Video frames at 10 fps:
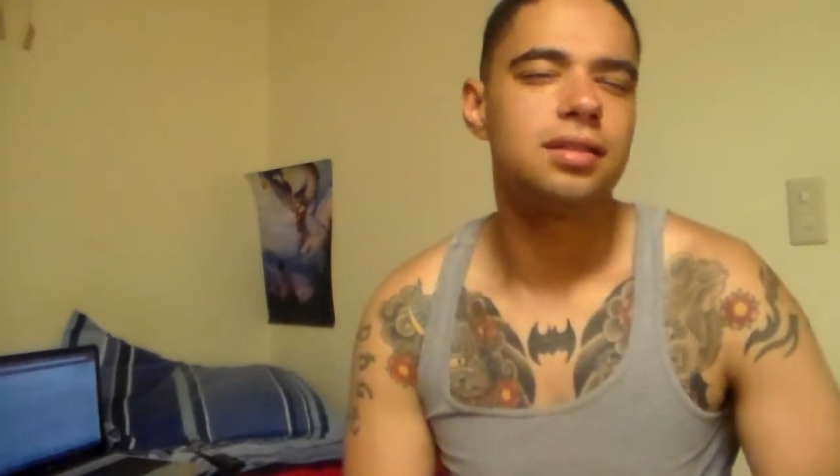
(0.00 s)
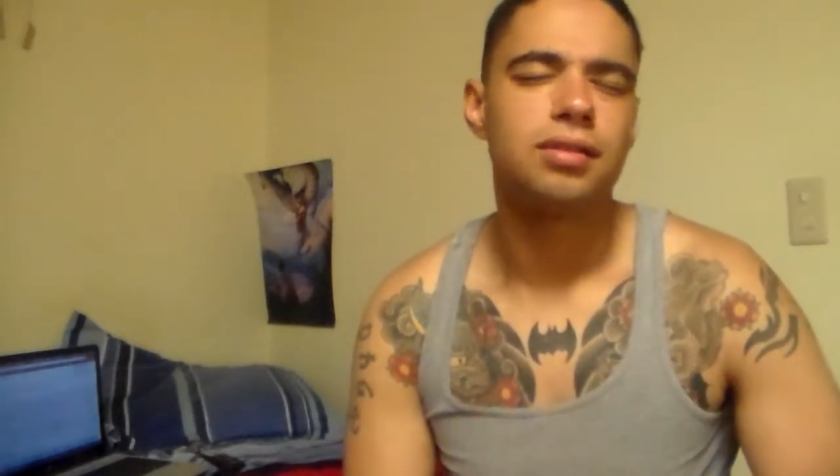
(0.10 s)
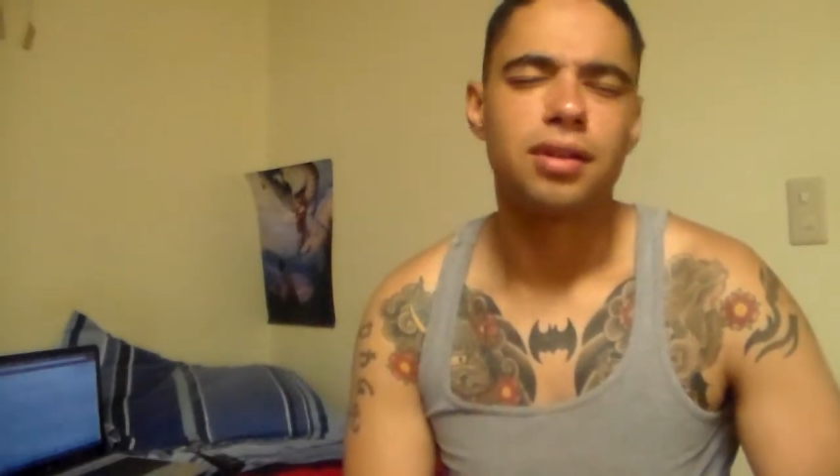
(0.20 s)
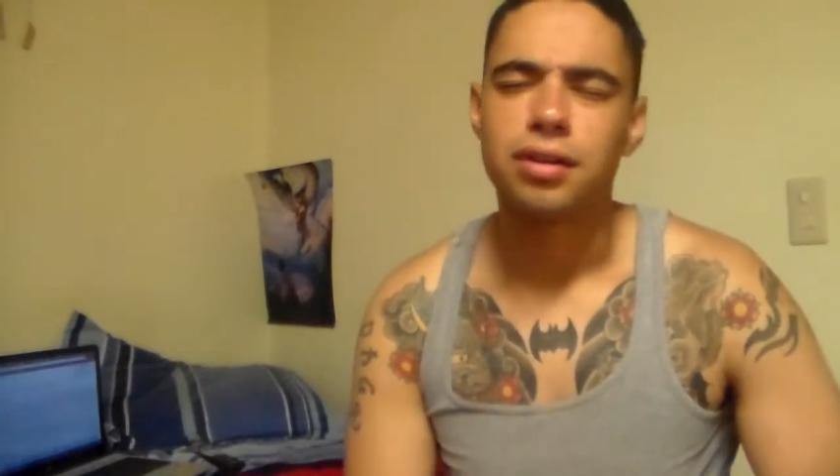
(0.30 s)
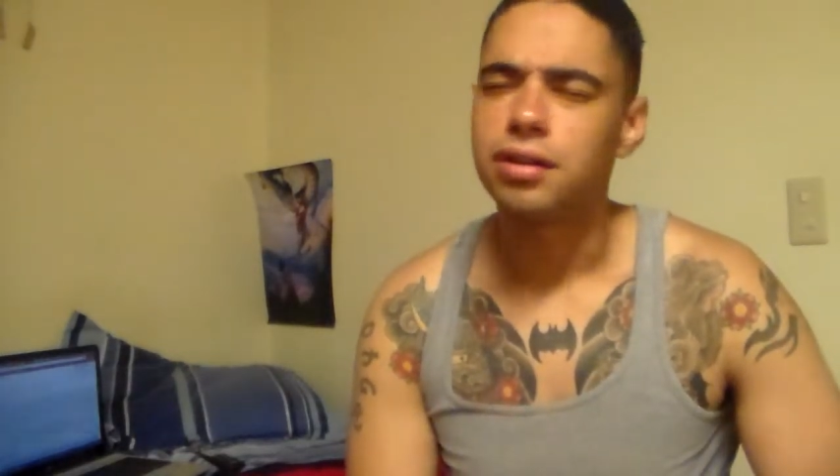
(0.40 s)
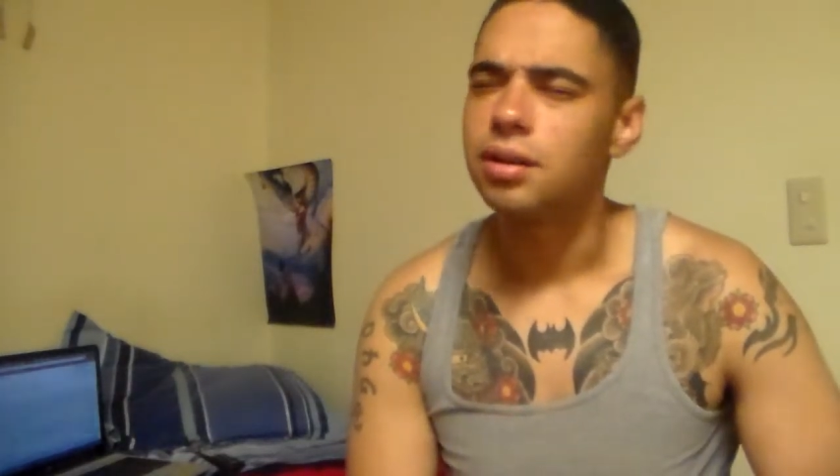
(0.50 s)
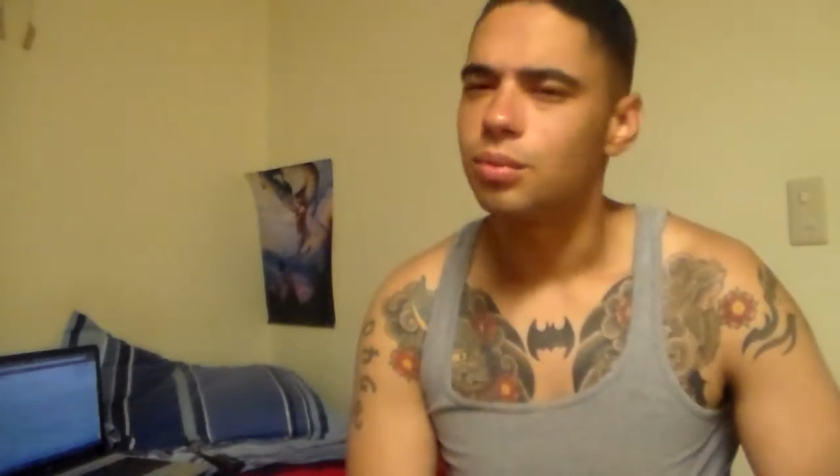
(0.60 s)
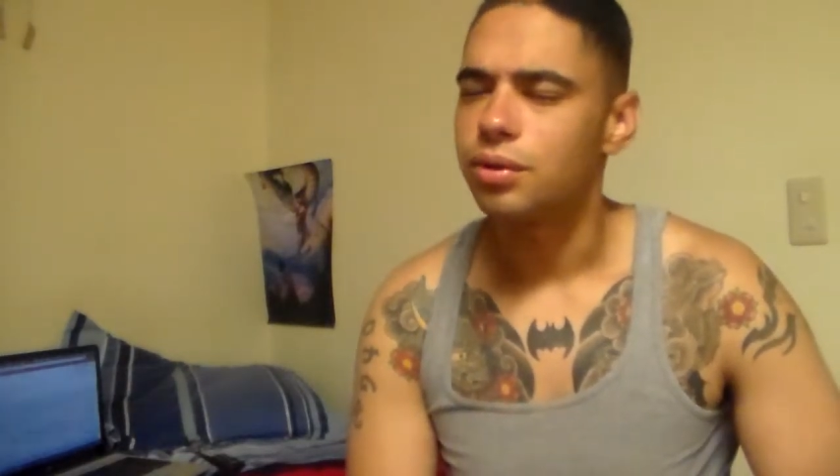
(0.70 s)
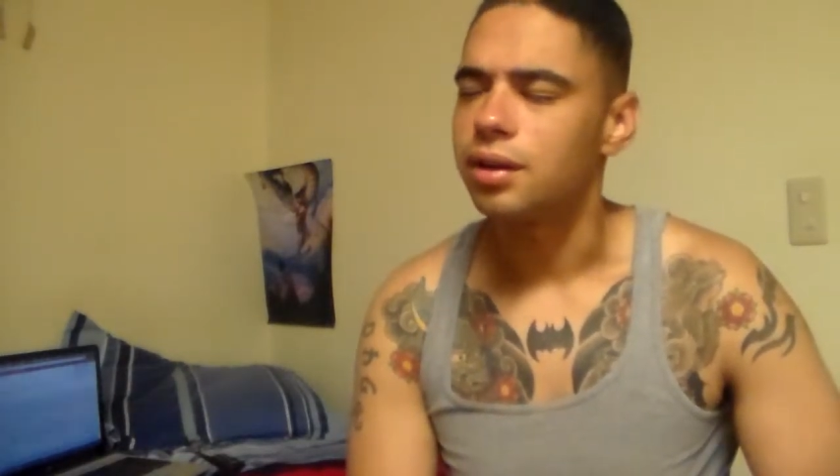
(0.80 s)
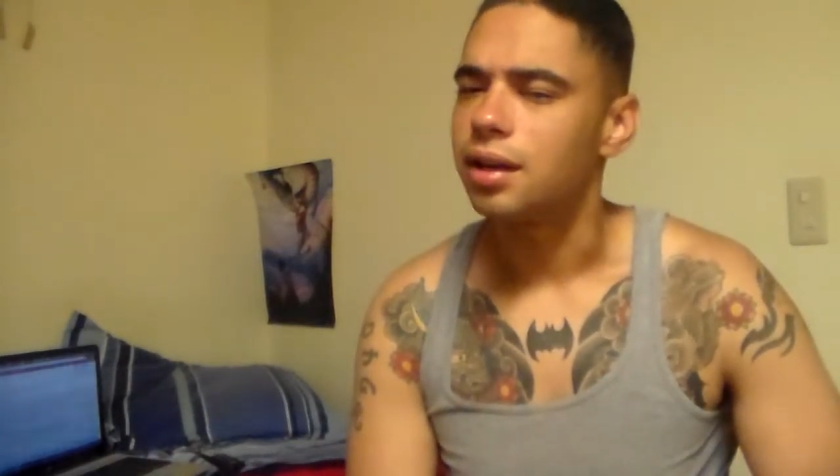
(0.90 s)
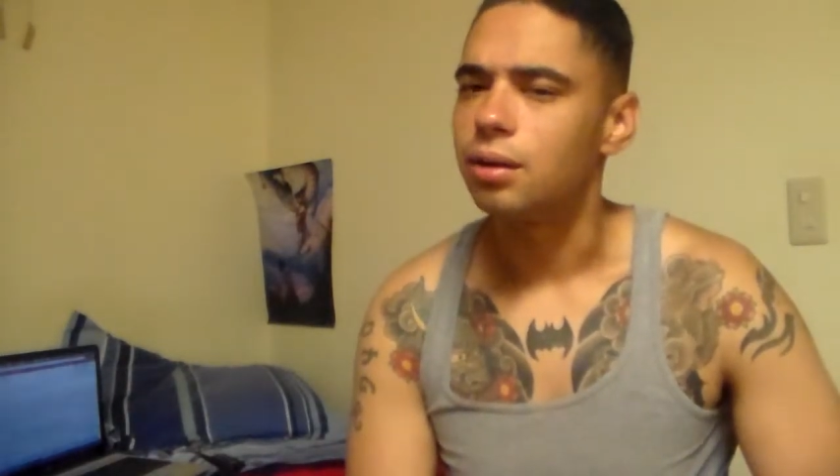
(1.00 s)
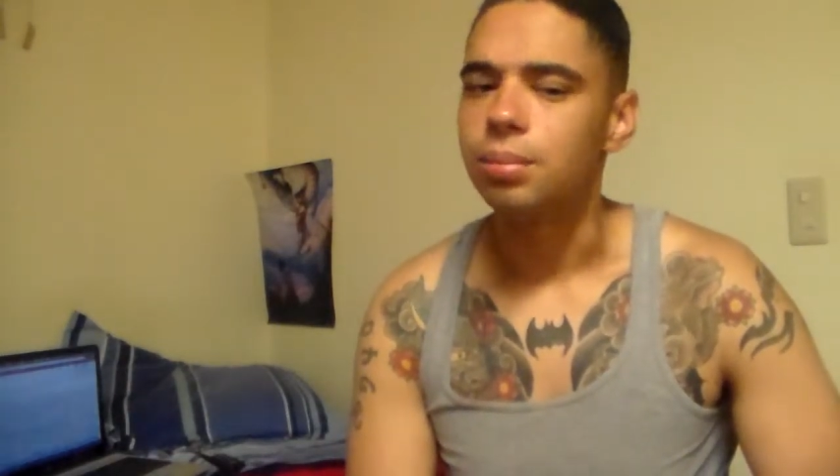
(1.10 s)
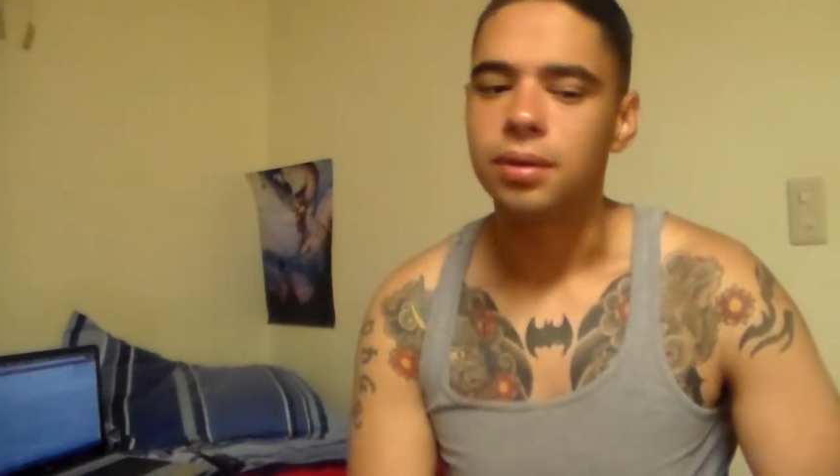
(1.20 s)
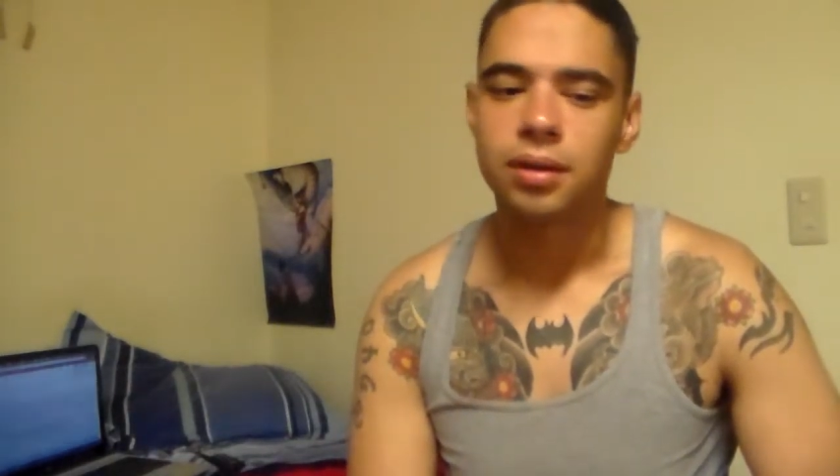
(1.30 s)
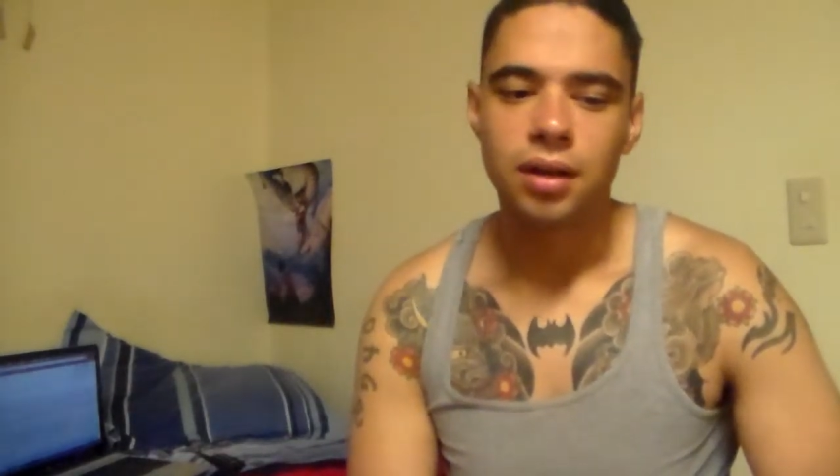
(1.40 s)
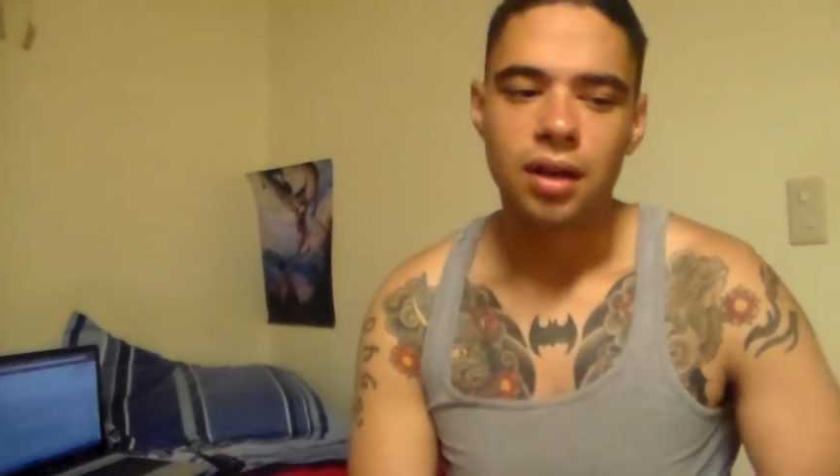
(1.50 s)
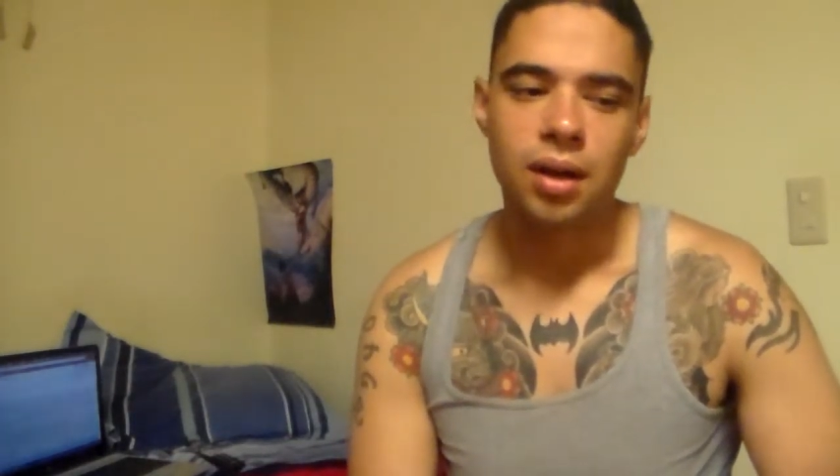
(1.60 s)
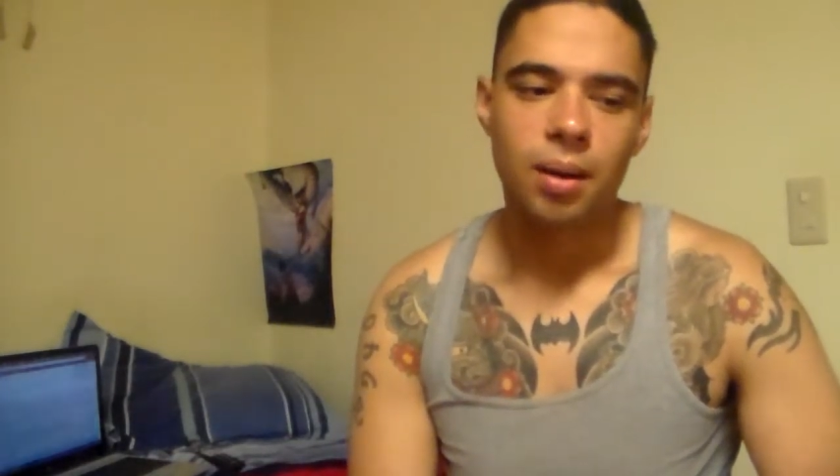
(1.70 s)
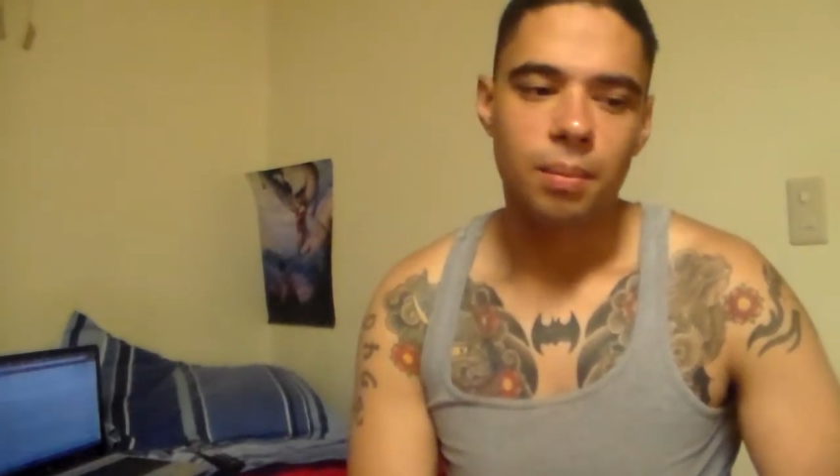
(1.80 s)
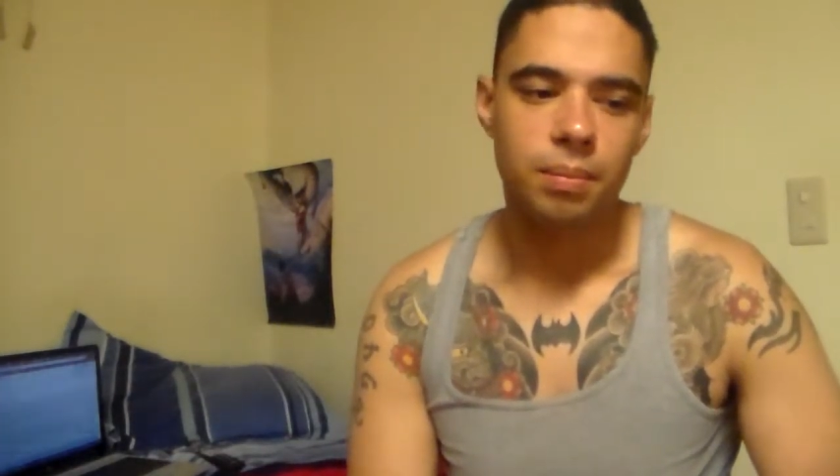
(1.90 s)
it's going to hurt it more than help
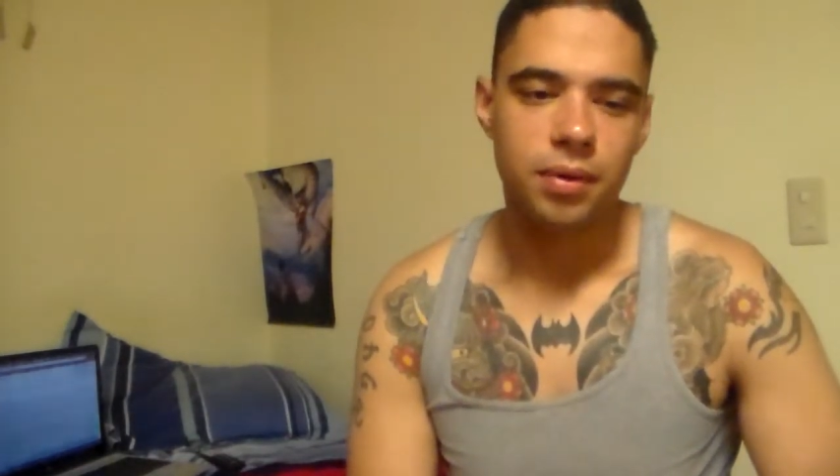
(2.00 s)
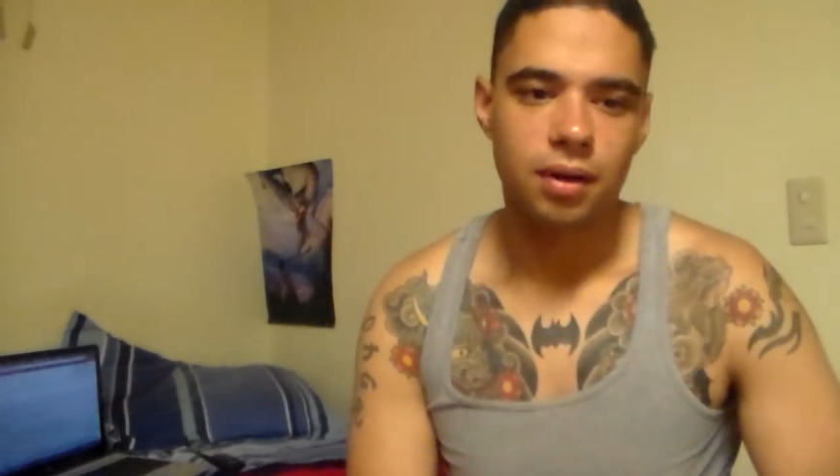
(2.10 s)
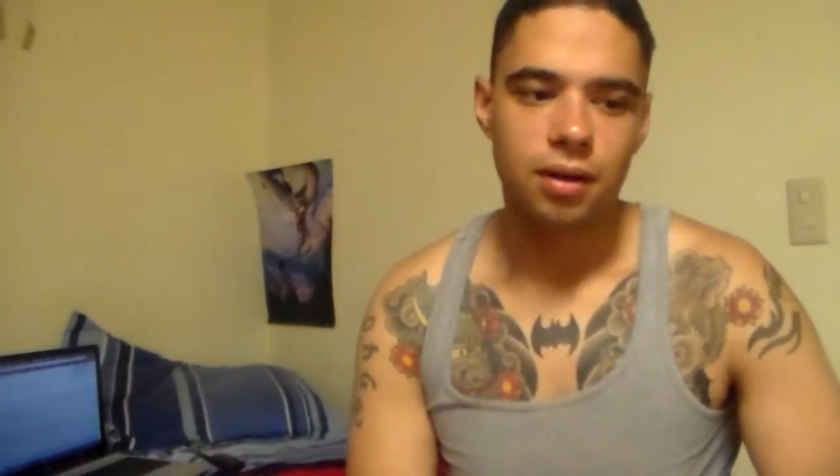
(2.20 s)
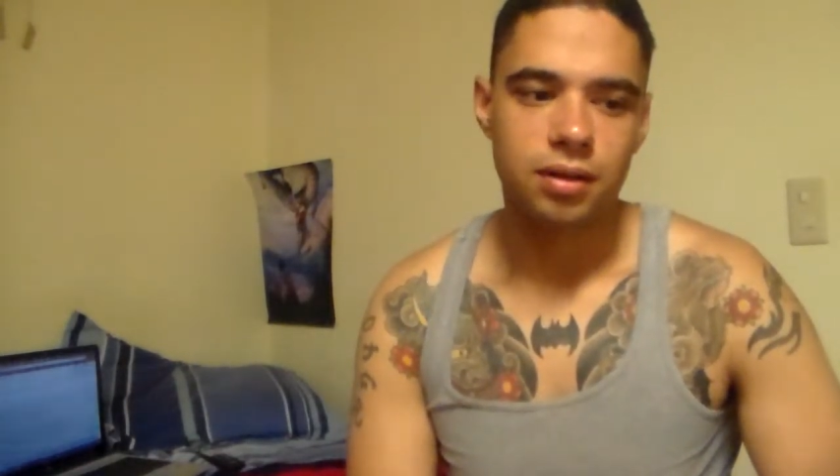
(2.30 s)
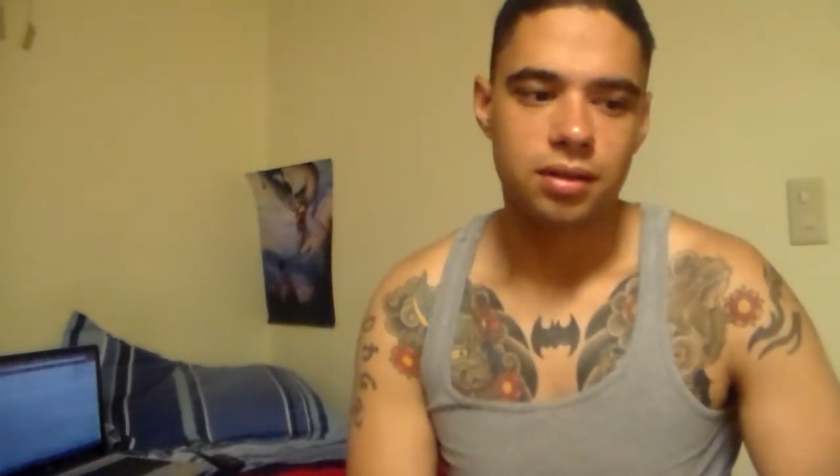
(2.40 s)
it.